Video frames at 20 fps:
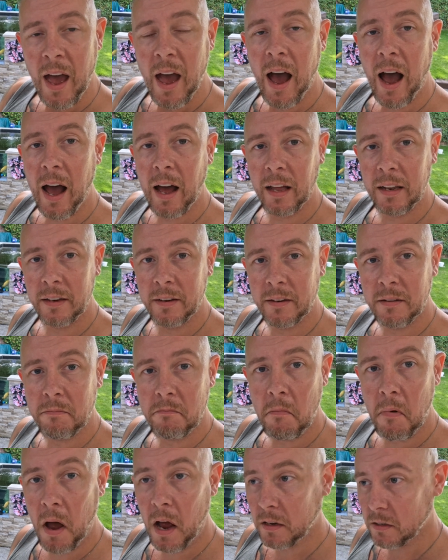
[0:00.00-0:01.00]
And
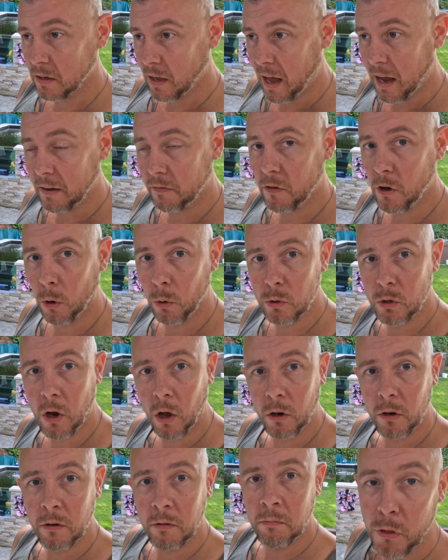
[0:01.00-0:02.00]
as life goes
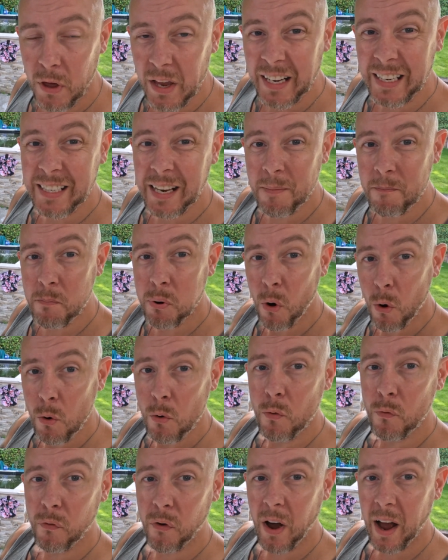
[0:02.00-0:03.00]
on, things
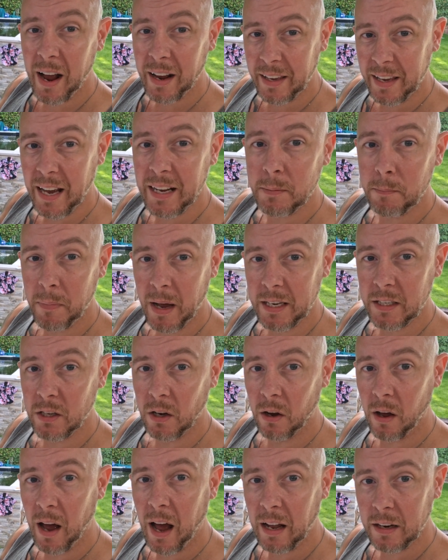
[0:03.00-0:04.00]
improve and get
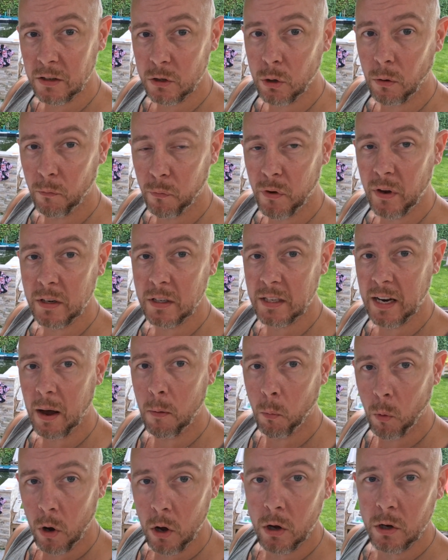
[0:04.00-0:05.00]
better, and some things
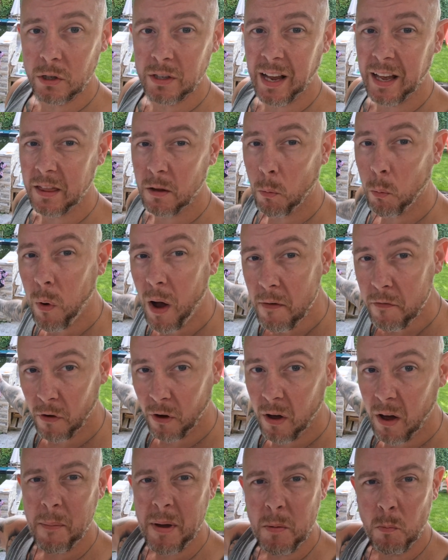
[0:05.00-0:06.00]
get worse, like the
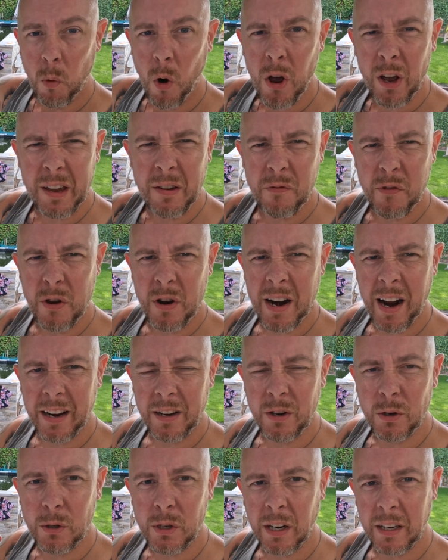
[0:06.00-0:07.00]
weather. I mean, working for United
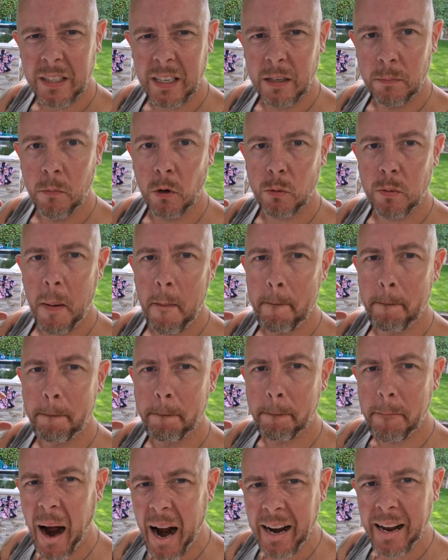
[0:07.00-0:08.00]
Utilities must be
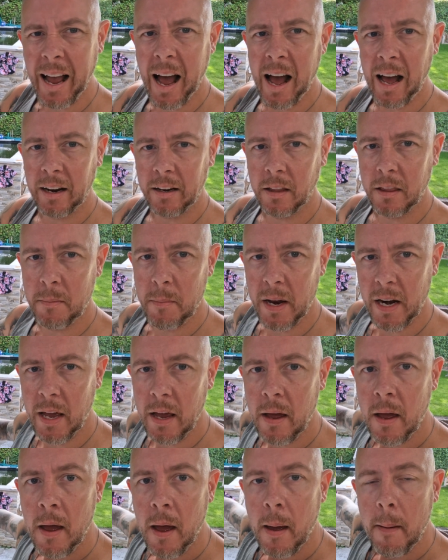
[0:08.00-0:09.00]
bang hard at the minute,
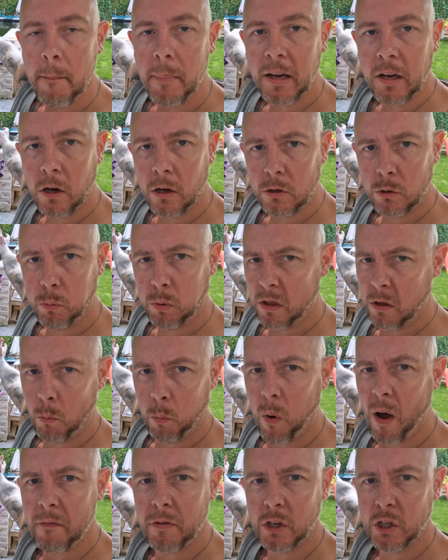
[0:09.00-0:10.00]
because with the
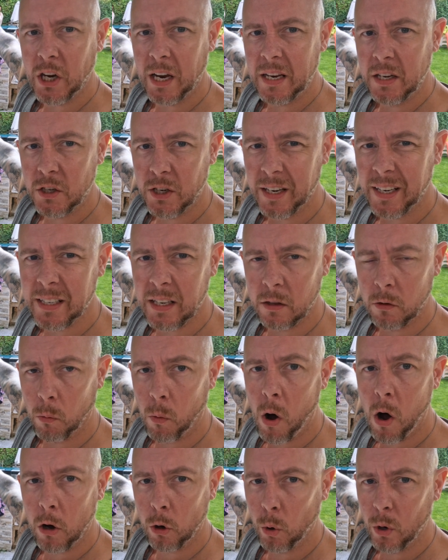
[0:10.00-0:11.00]
weather changes and the
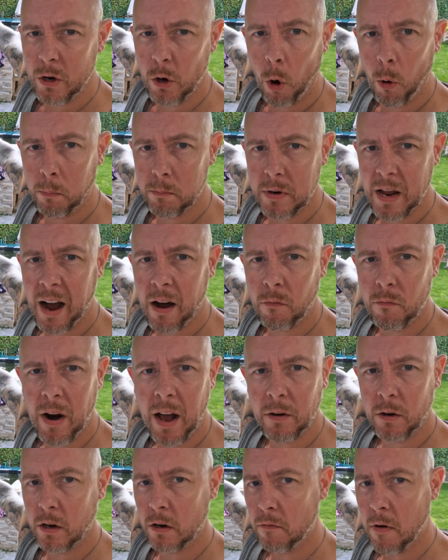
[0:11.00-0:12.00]
water going up, down,
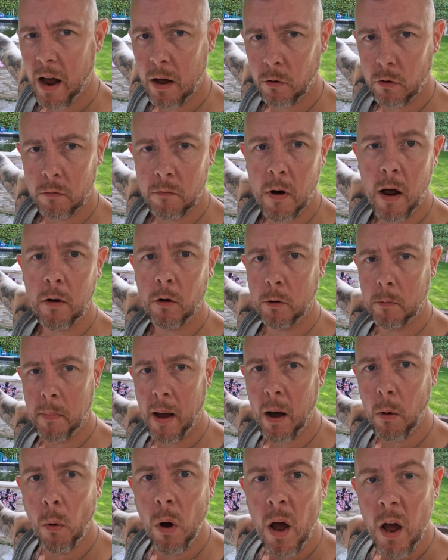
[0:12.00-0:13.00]
round and around and round and
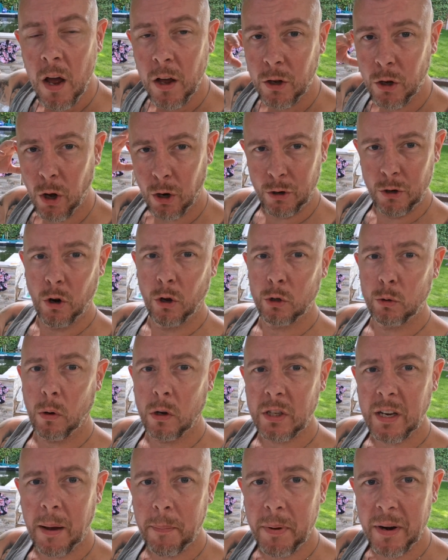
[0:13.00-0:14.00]
about, God knows
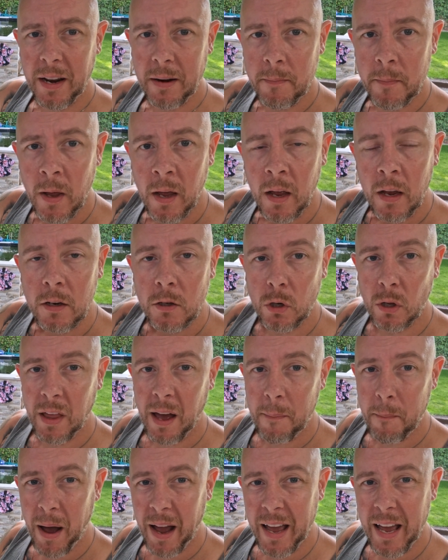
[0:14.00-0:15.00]
what's happening. So
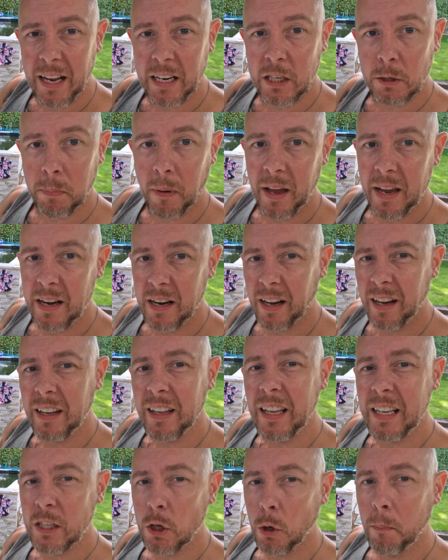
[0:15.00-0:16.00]
that might explain a
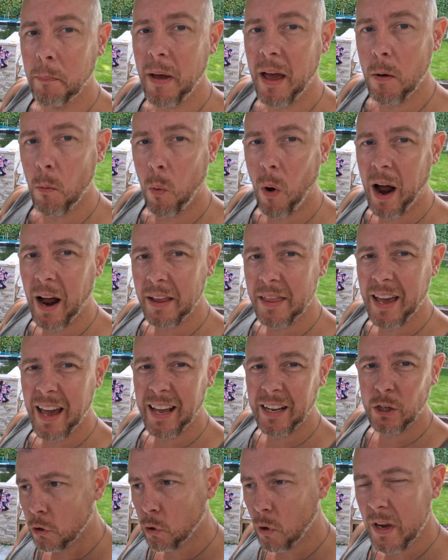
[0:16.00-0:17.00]
little bit why they're
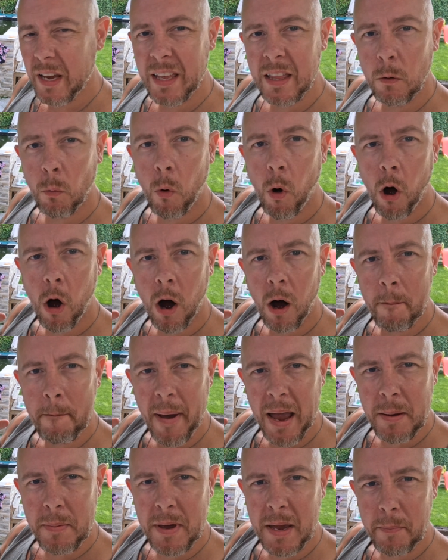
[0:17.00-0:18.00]
treating the water
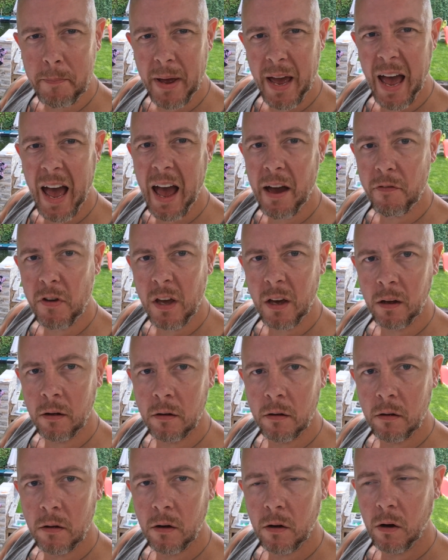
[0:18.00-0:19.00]
maybe a bit heavier,
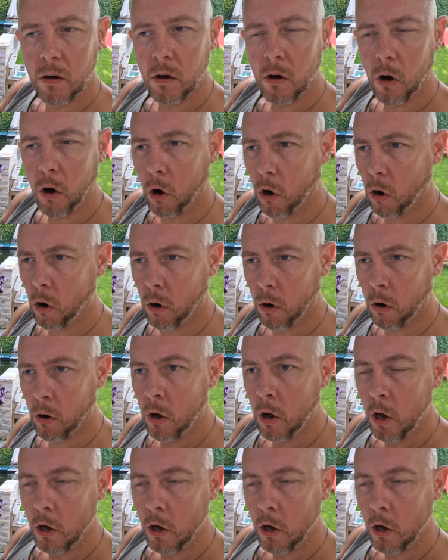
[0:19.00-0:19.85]
or